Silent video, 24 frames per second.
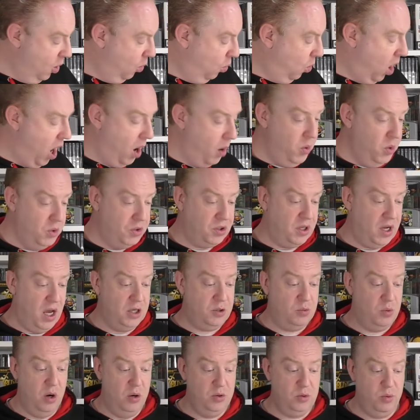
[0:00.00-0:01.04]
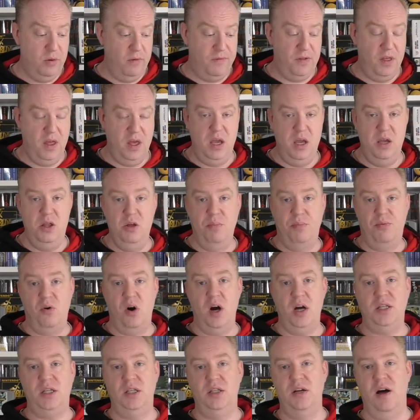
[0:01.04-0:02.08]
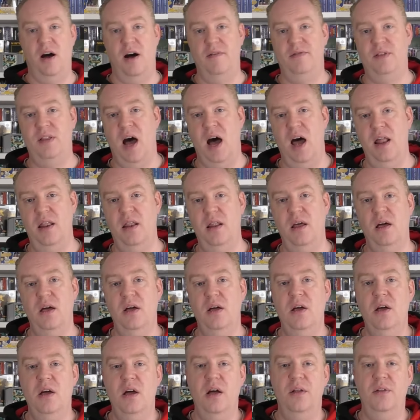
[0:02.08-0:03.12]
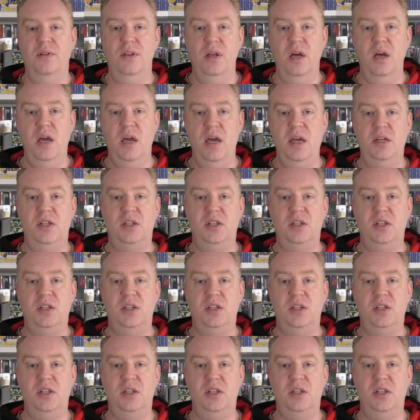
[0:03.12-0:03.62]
What I will say as well is with the prices that I've done, the